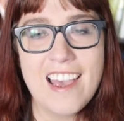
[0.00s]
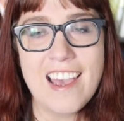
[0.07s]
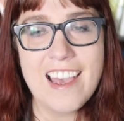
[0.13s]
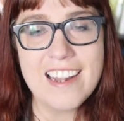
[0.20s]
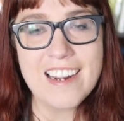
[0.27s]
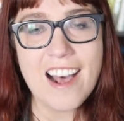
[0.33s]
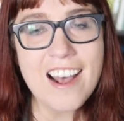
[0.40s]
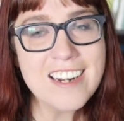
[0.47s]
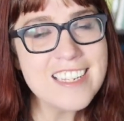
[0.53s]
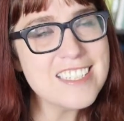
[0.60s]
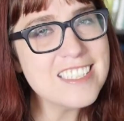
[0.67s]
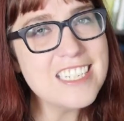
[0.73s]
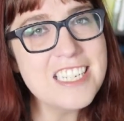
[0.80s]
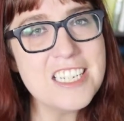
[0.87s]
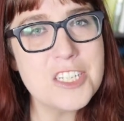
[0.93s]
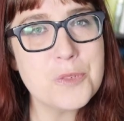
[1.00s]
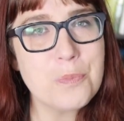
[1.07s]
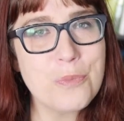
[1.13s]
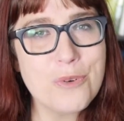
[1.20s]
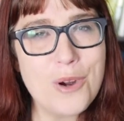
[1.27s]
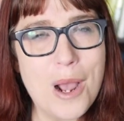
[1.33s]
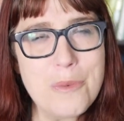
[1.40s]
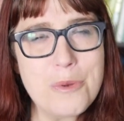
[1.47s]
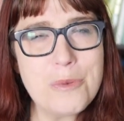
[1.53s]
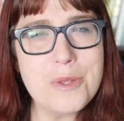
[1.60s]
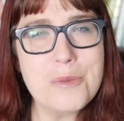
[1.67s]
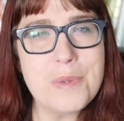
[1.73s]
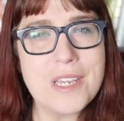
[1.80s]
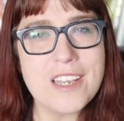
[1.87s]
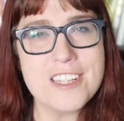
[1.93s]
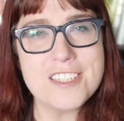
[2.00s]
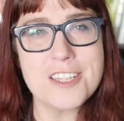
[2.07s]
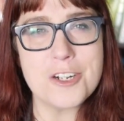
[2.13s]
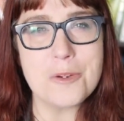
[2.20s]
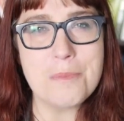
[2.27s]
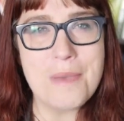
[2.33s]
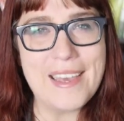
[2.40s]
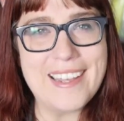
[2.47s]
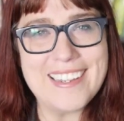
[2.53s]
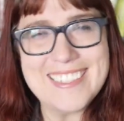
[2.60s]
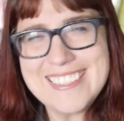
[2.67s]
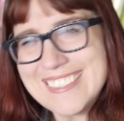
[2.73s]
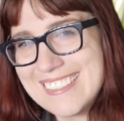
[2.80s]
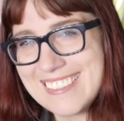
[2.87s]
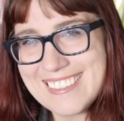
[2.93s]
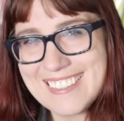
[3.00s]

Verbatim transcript: And honestly, it's probably because they're men.